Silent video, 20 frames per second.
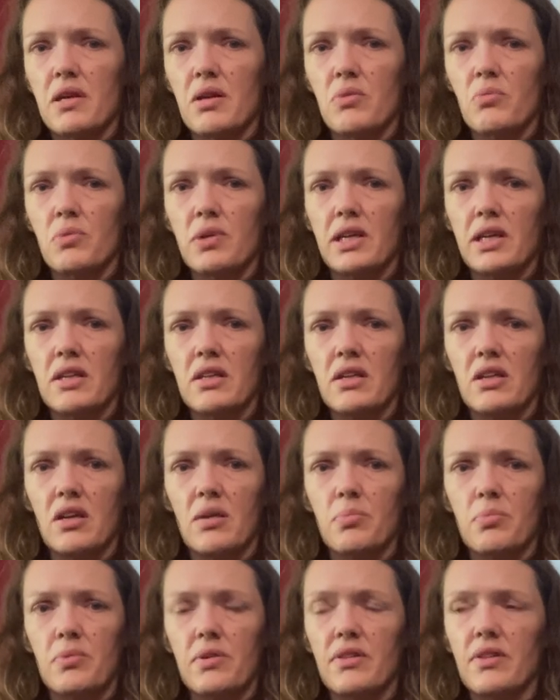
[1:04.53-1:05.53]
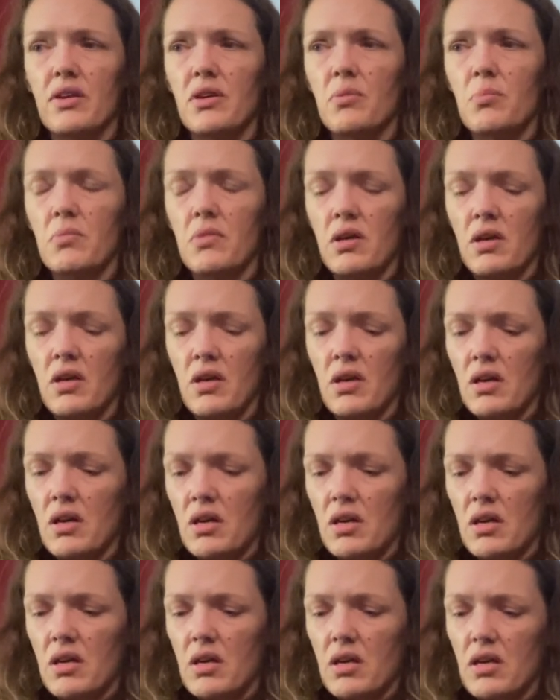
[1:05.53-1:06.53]
and we ended up with them.
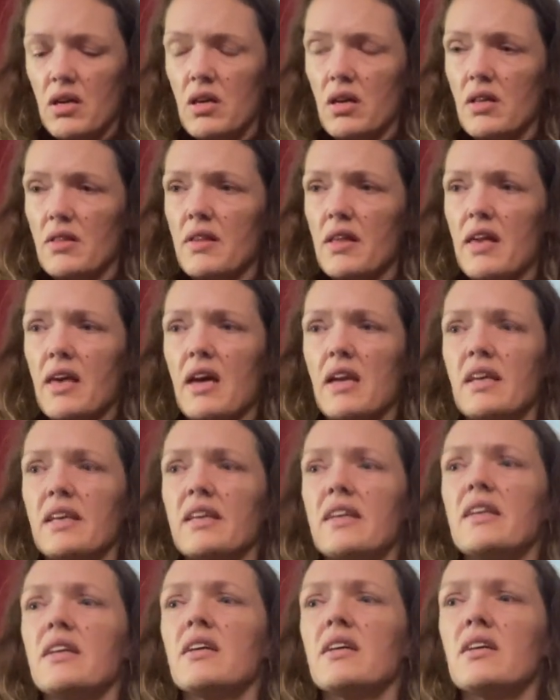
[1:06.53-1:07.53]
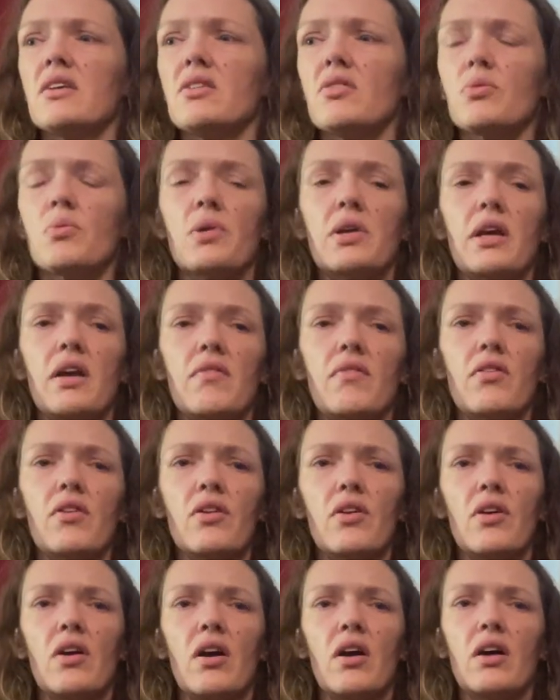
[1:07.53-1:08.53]
They had a kid or
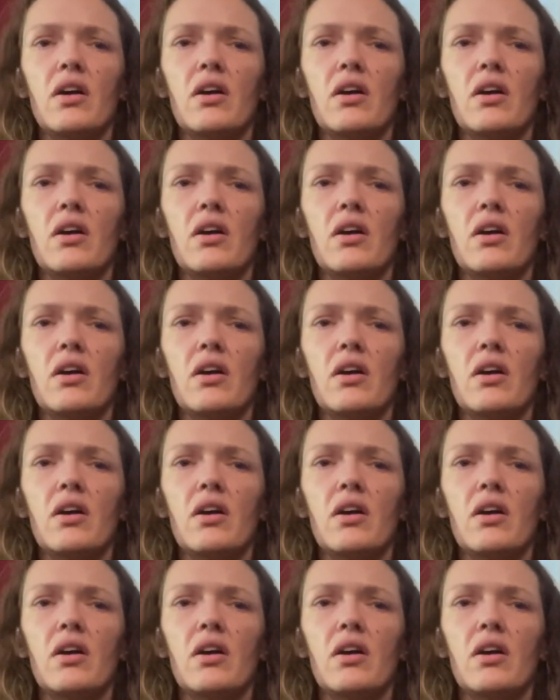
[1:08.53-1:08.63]
whatever